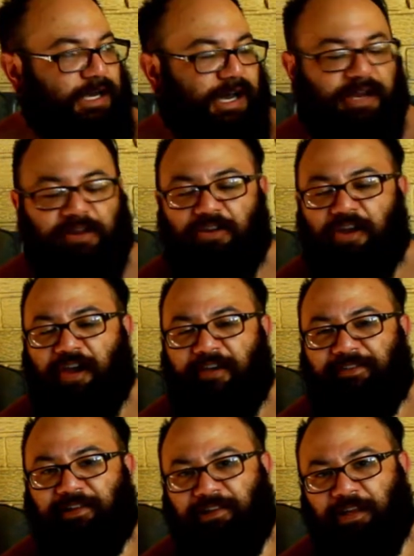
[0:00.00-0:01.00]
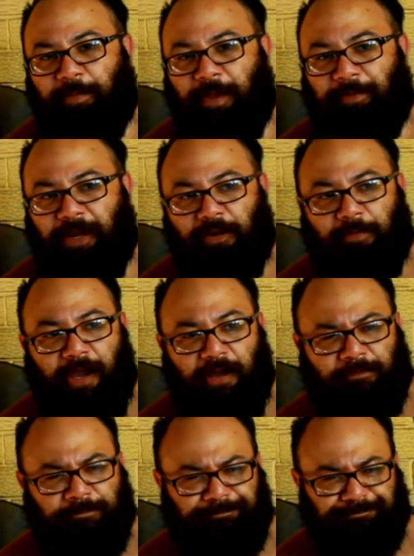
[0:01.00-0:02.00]
I don't know, I feel a little bit better
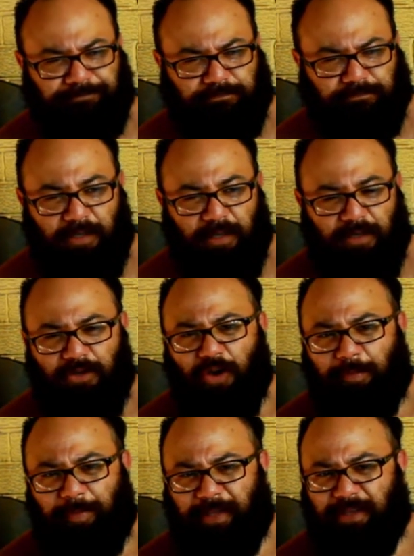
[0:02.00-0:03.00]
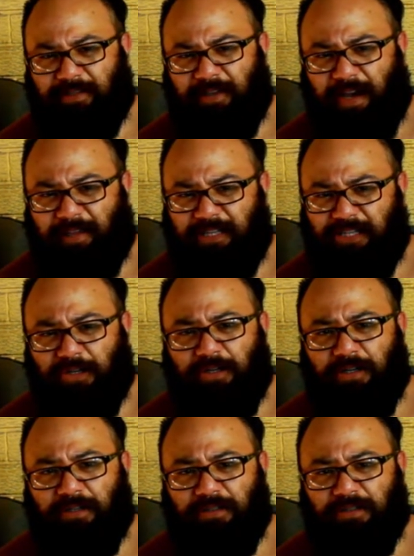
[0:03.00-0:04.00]
about not being entirely
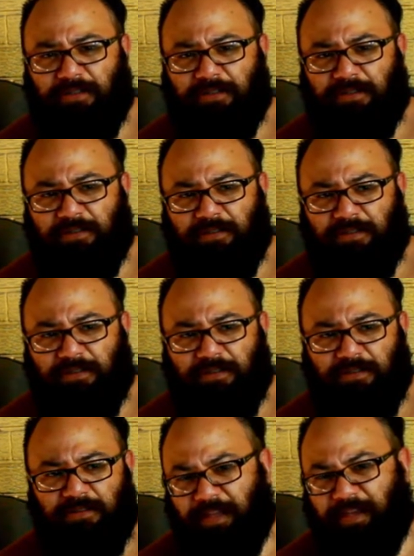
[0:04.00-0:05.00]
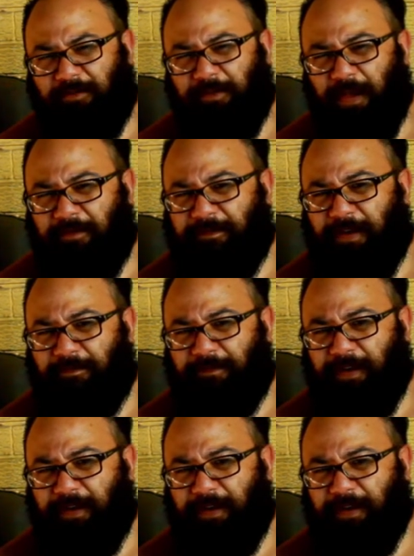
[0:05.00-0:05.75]
sure. Like I felt